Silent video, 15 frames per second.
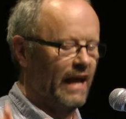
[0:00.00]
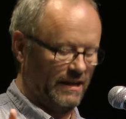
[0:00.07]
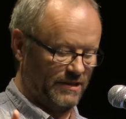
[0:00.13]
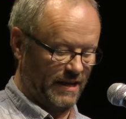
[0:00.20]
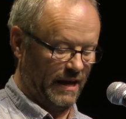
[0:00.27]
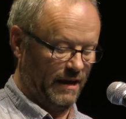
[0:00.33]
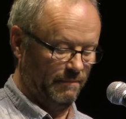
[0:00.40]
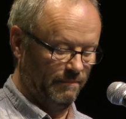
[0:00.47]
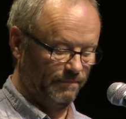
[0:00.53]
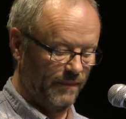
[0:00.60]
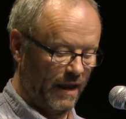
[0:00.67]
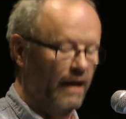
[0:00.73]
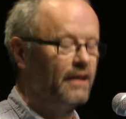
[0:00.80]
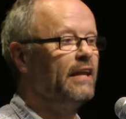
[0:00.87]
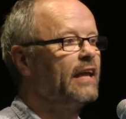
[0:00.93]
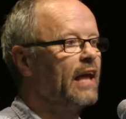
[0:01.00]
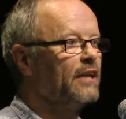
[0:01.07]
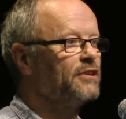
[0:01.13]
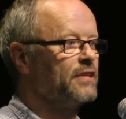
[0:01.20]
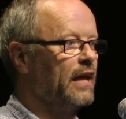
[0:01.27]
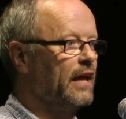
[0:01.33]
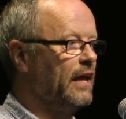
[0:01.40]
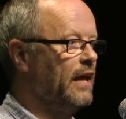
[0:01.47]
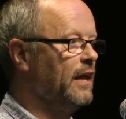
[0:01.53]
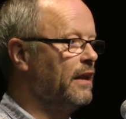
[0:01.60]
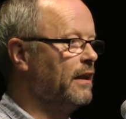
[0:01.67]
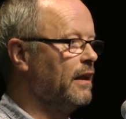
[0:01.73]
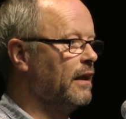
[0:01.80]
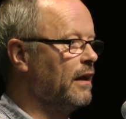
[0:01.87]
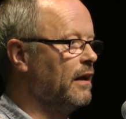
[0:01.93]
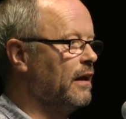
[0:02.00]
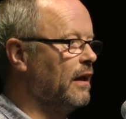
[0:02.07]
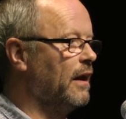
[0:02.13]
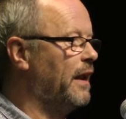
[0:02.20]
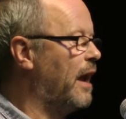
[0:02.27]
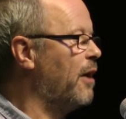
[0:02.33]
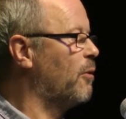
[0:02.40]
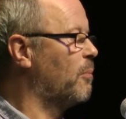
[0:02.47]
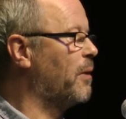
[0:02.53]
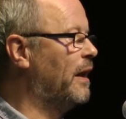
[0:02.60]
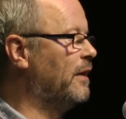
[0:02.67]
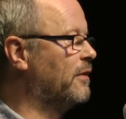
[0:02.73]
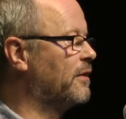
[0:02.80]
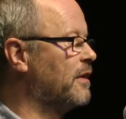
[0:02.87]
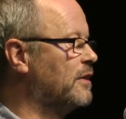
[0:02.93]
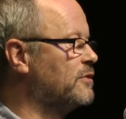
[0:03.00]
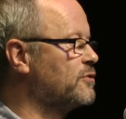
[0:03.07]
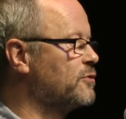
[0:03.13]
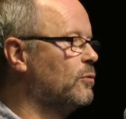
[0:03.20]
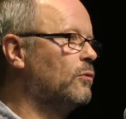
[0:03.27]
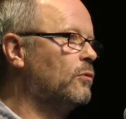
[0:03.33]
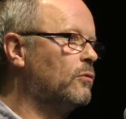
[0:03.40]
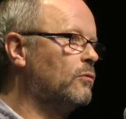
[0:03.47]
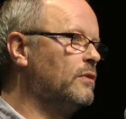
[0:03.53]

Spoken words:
gets there. And he gets there in an aeroplane that I saw